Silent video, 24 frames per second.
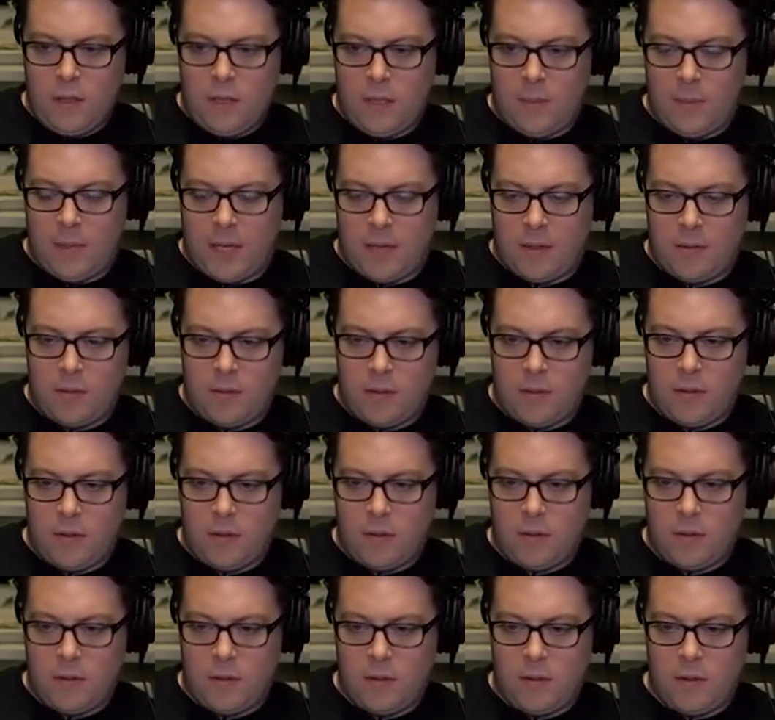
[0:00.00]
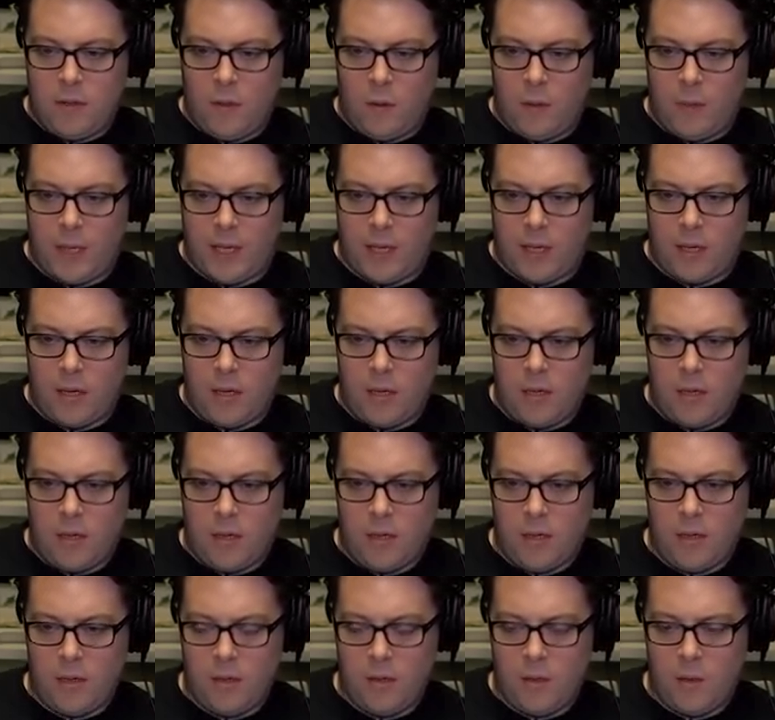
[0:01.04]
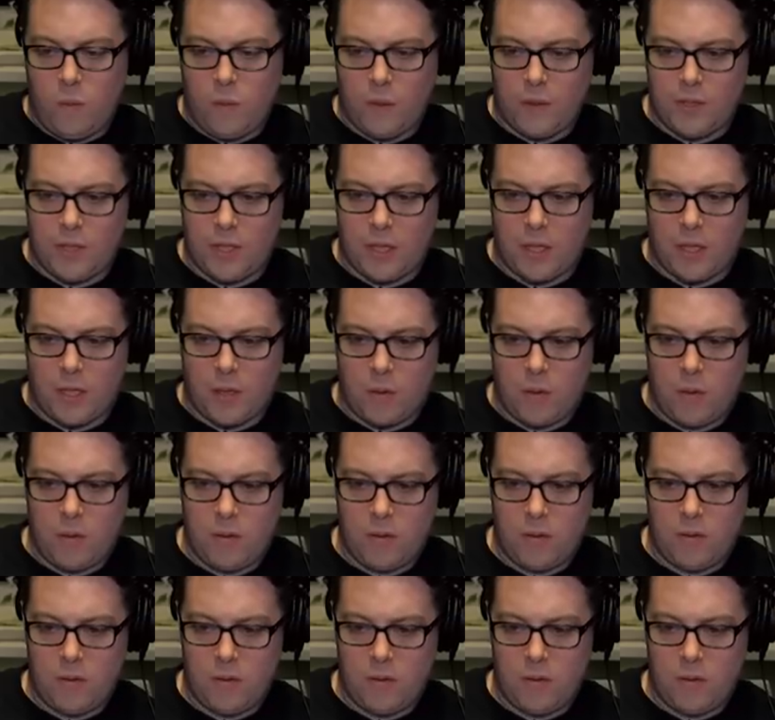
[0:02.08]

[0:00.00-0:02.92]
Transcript: Come on. Codebreaker. Walls Jericho.